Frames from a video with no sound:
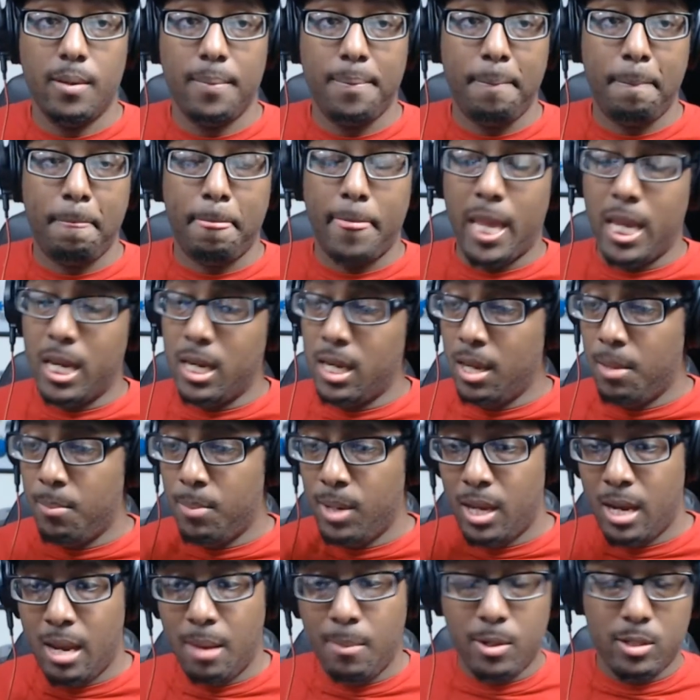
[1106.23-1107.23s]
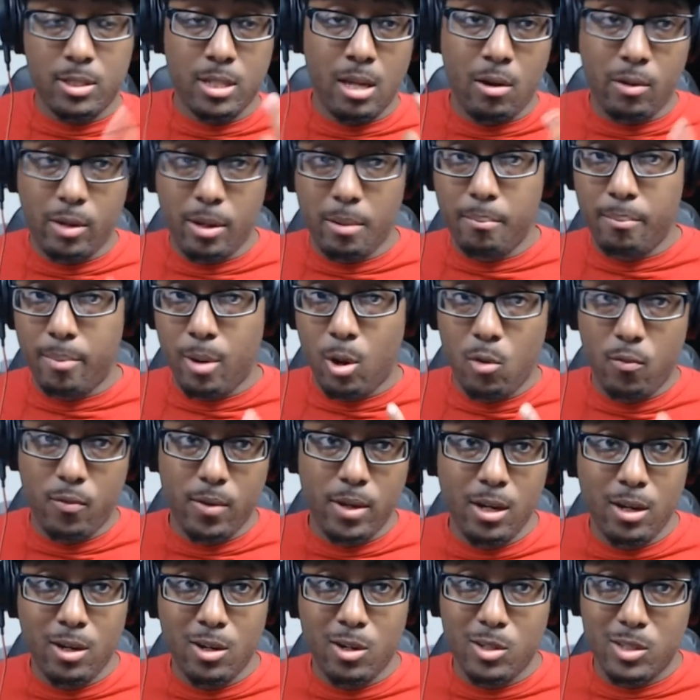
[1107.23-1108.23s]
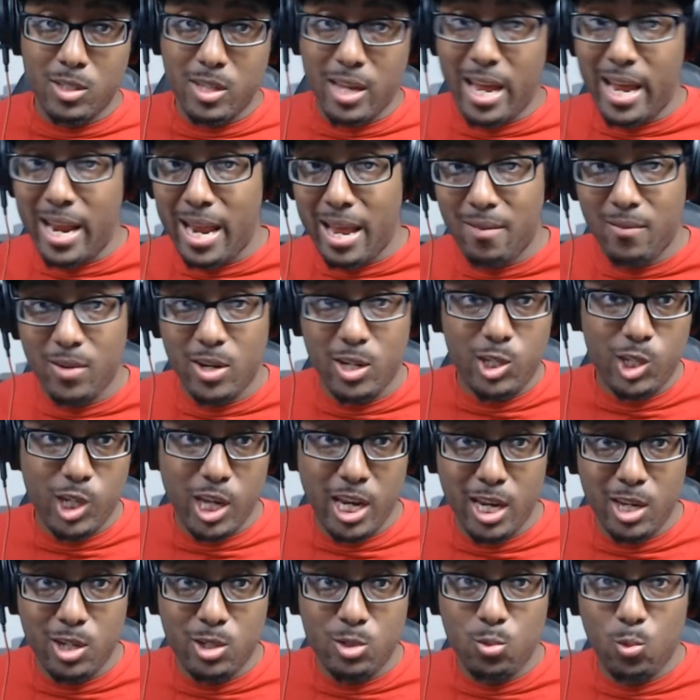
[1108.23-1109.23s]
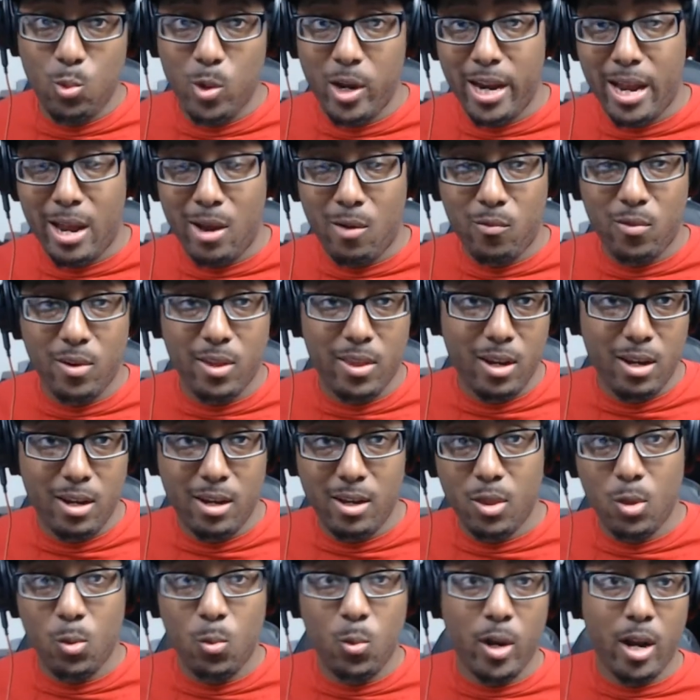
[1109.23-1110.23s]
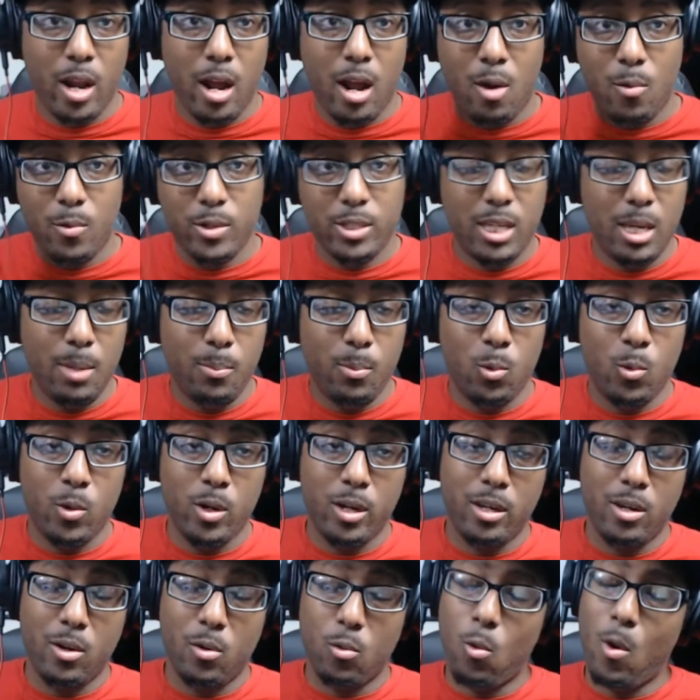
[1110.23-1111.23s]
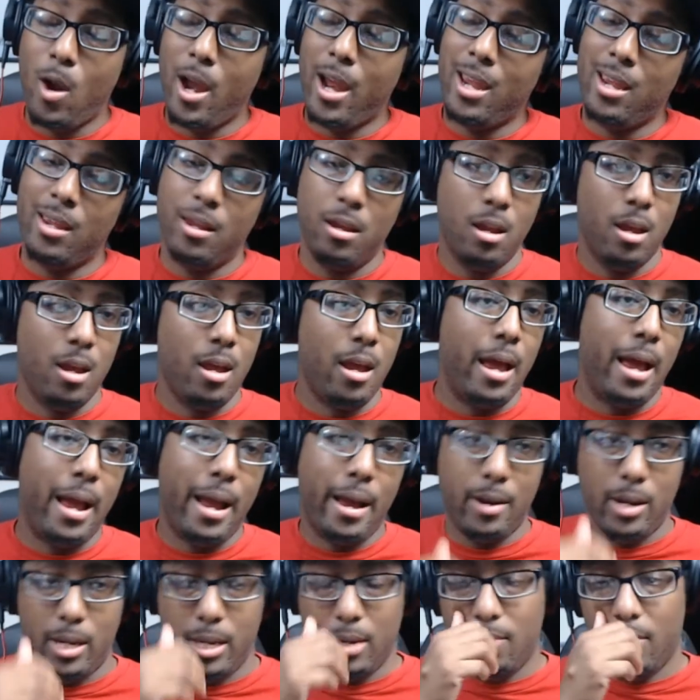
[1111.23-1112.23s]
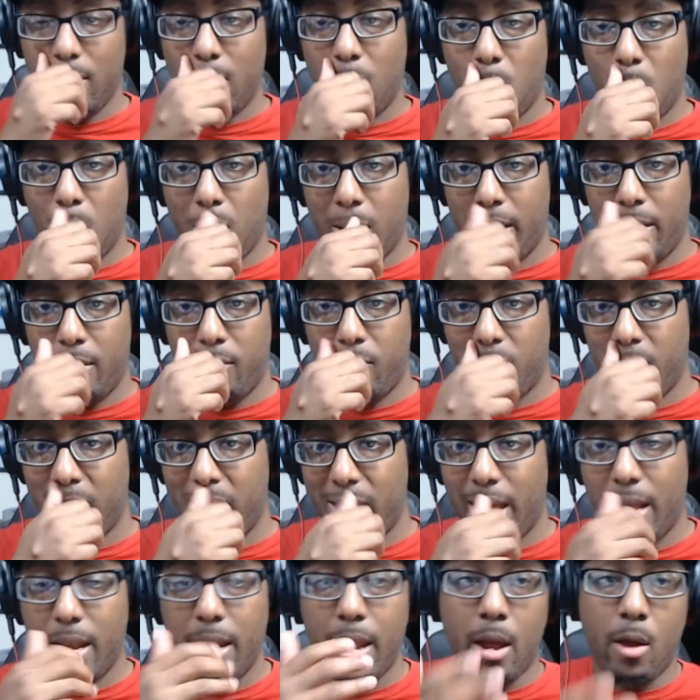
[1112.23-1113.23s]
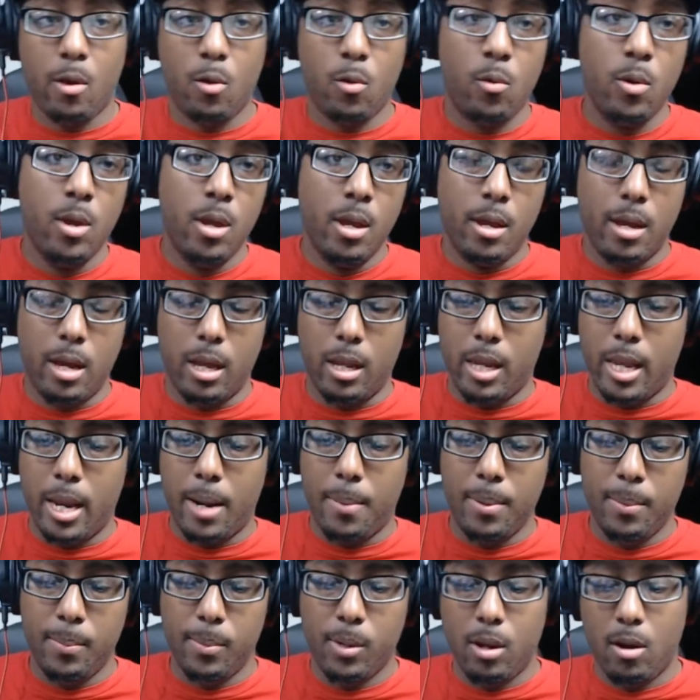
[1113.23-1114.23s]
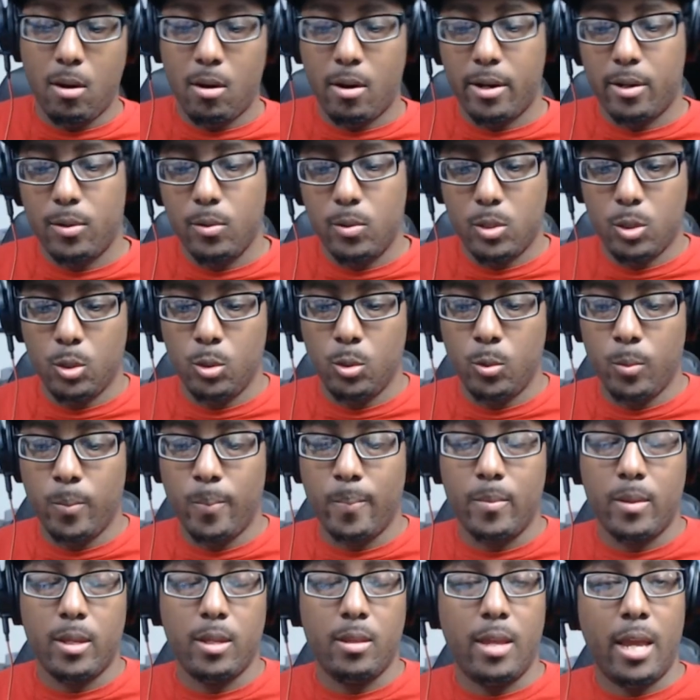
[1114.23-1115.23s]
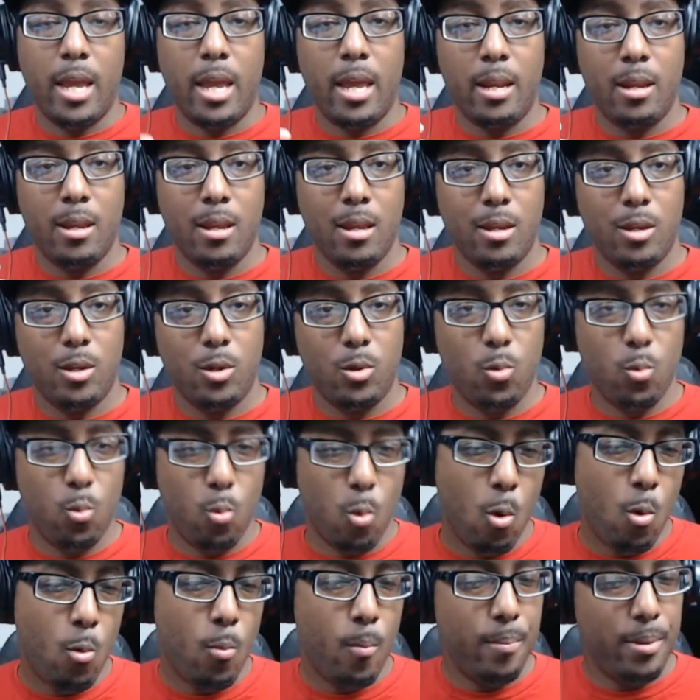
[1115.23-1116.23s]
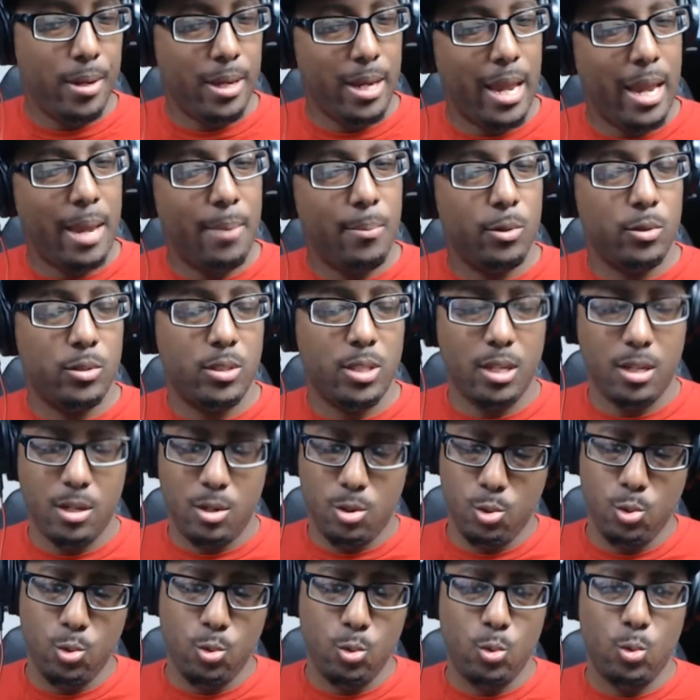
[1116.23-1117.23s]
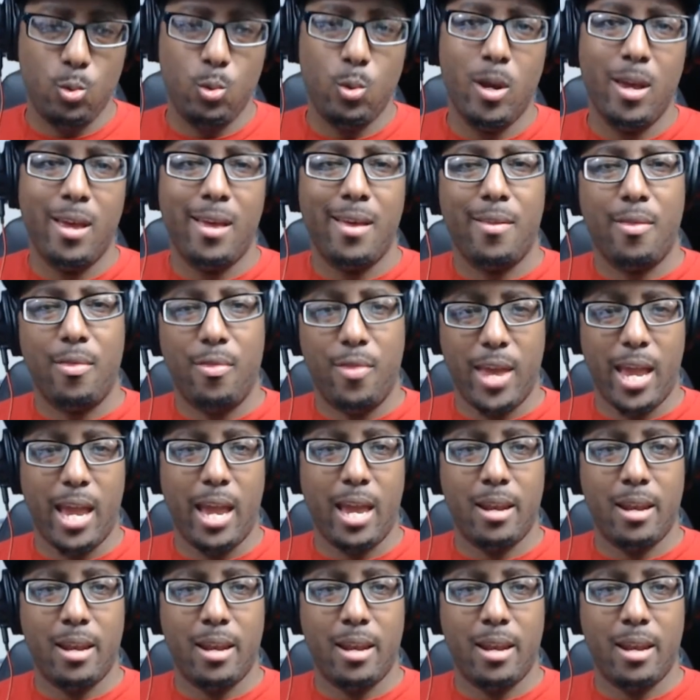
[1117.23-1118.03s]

And then being able to talk in both ears, not having to change one out for the other one. I always keep one in your right. I had to give it quality for that. Now, a lot of people argue too that you won't be able to do that.